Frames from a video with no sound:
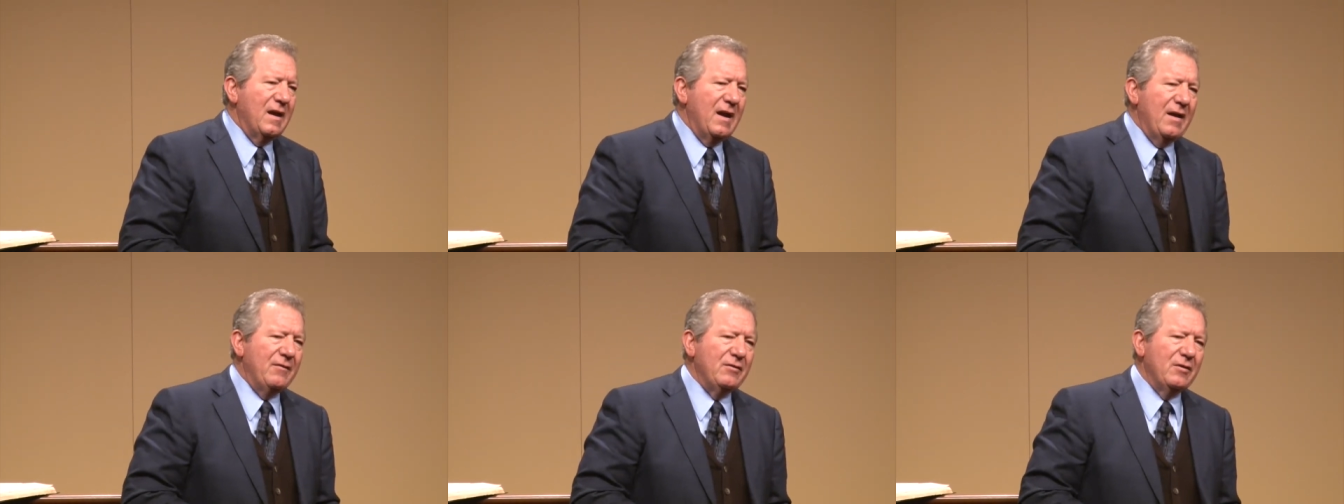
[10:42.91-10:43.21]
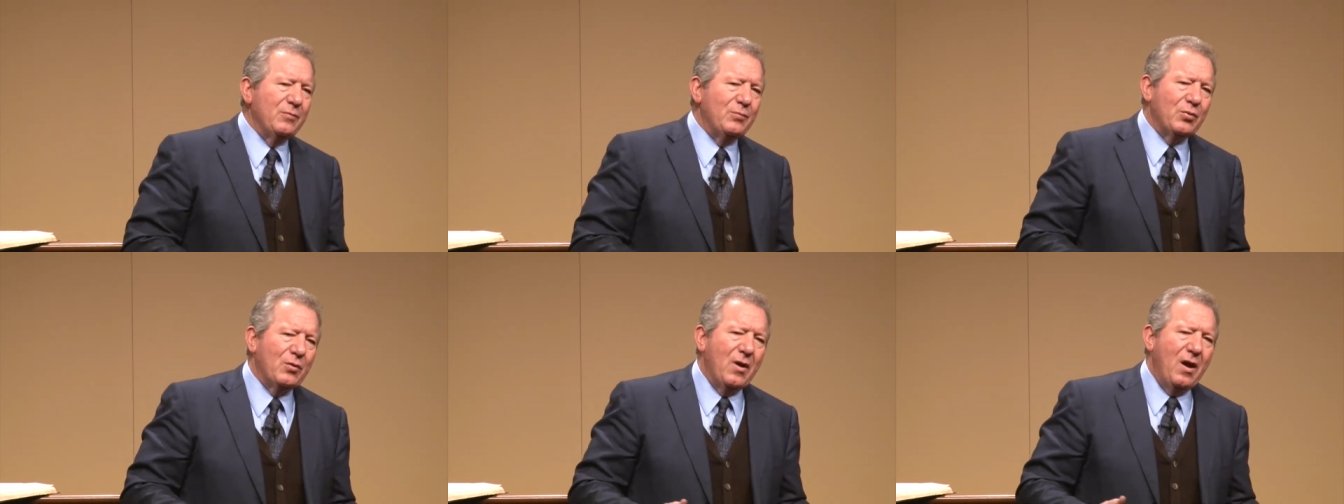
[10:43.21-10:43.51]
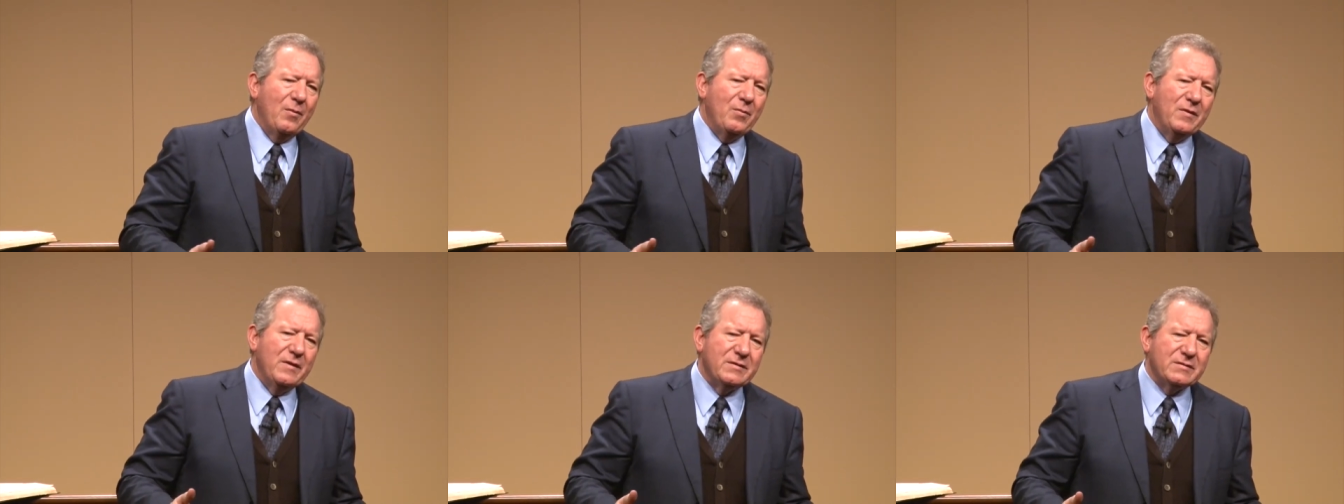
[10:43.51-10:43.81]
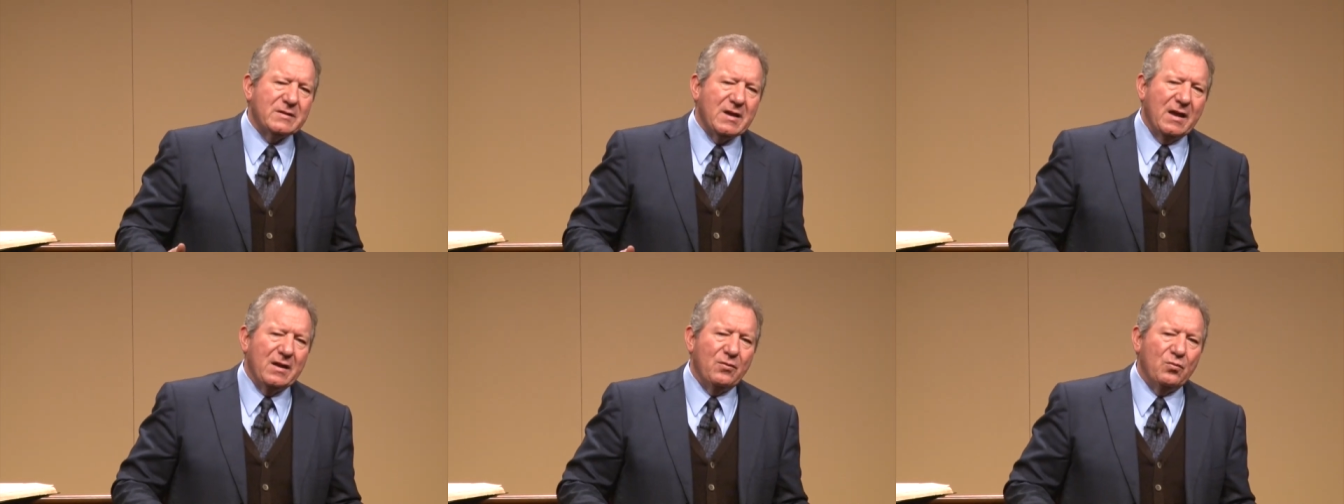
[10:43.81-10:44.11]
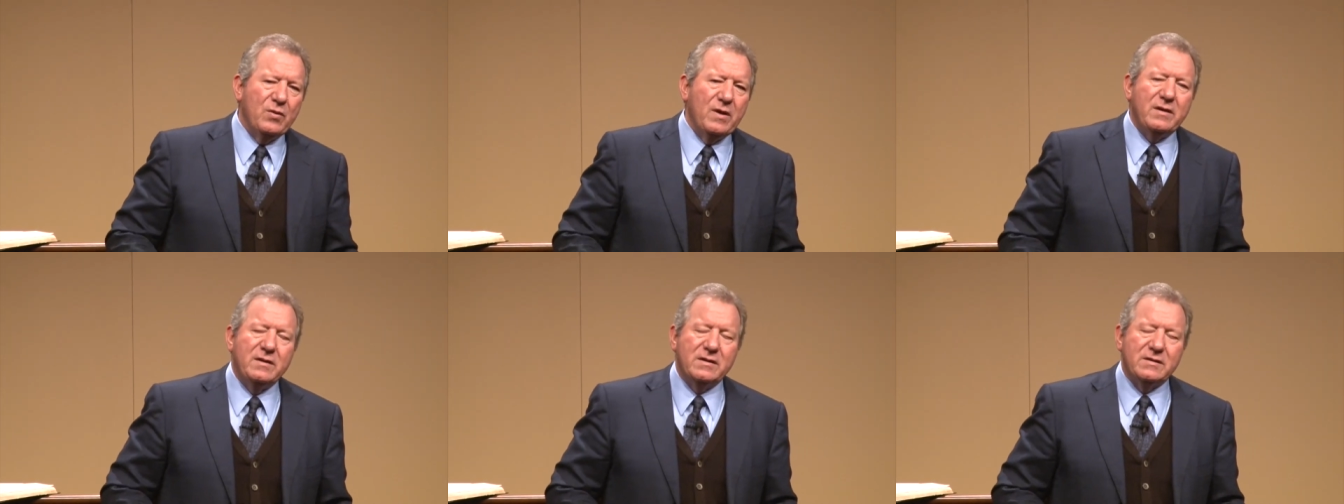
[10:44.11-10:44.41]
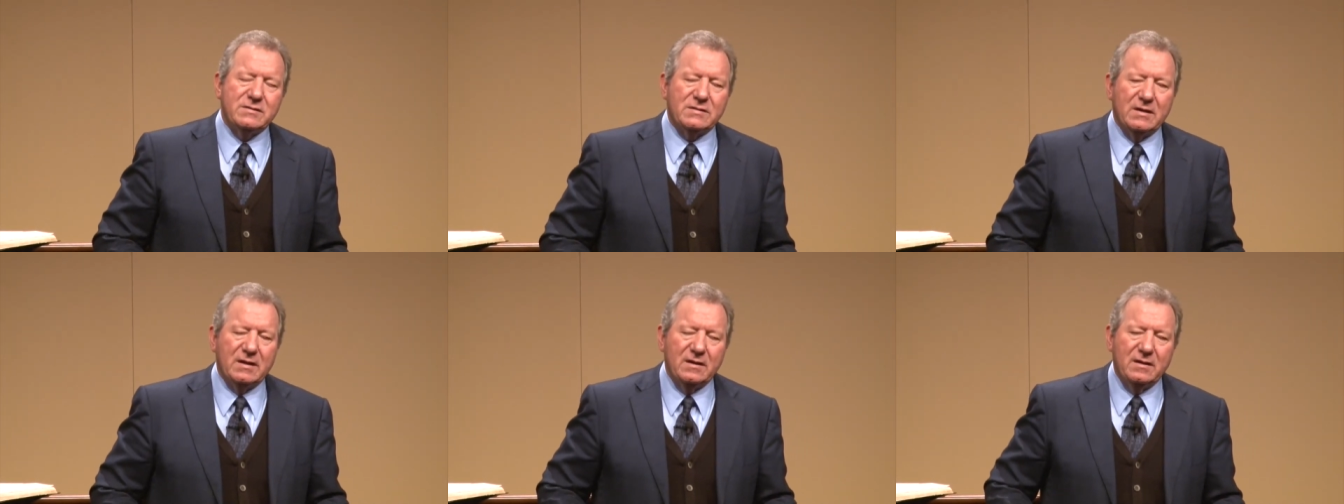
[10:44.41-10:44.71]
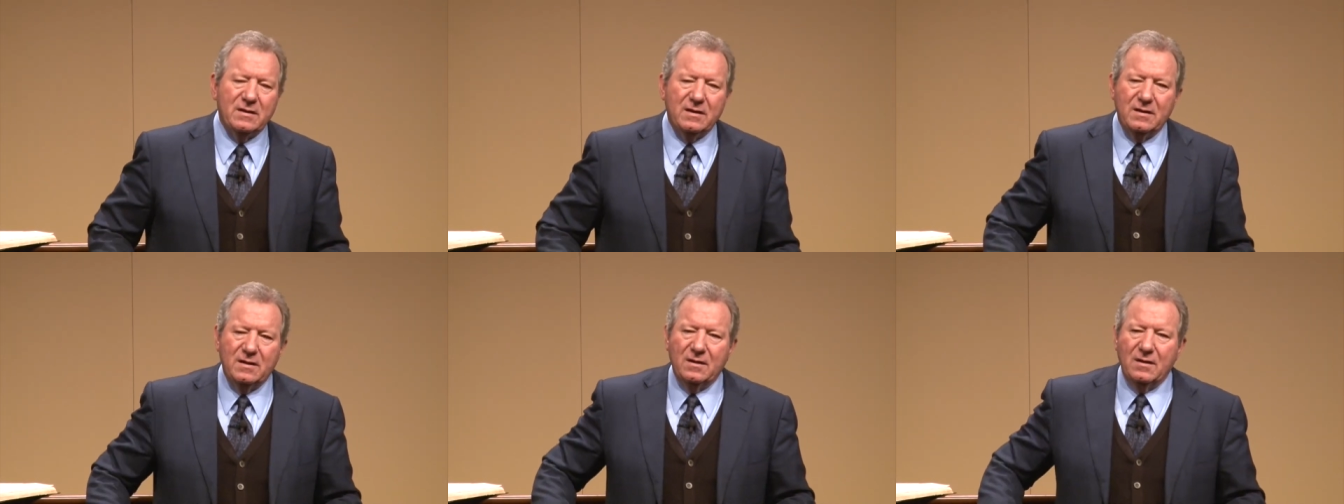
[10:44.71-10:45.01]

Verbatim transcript: I have a little problem with this kind of witnessing.